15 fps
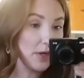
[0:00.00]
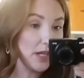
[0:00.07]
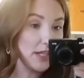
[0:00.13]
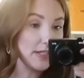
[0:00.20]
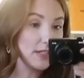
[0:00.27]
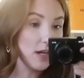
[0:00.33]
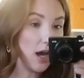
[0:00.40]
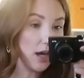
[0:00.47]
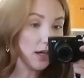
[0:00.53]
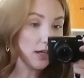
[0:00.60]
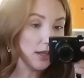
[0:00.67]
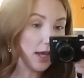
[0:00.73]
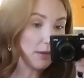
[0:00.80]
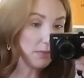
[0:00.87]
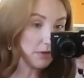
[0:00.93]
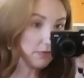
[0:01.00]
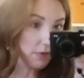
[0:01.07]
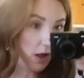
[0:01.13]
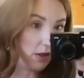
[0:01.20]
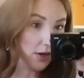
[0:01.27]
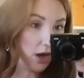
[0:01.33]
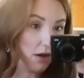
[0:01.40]
but it's not gonna like be
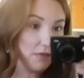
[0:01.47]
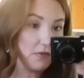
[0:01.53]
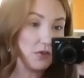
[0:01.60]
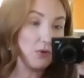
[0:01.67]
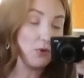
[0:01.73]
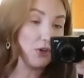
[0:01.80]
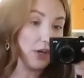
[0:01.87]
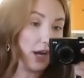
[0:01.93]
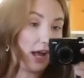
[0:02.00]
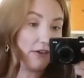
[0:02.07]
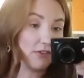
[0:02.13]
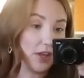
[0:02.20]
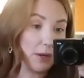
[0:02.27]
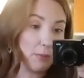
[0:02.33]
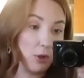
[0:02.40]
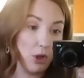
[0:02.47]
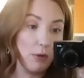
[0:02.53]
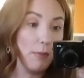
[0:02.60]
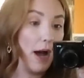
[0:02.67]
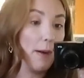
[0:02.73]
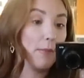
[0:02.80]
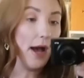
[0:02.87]
falling off of you and you're gonna have to like pull
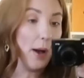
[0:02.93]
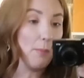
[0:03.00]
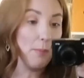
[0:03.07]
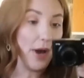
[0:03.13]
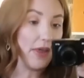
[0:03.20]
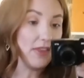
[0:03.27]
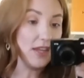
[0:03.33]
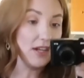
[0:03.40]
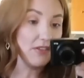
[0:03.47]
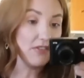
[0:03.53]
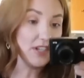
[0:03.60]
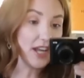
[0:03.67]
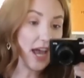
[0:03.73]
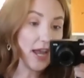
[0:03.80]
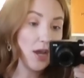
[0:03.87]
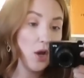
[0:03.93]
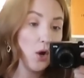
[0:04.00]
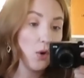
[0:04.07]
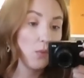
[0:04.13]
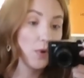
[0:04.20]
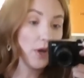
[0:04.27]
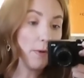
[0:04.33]
them up by the end of the day.
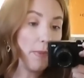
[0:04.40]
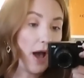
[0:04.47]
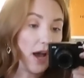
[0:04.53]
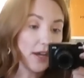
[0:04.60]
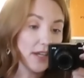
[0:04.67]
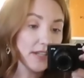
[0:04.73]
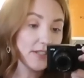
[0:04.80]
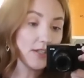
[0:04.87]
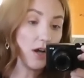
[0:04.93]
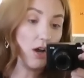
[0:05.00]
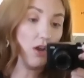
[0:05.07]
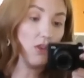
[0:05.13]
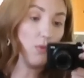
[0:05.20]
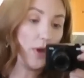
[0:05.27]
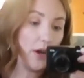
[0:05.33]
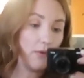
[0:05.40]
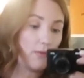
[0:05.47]
Real pockets all the way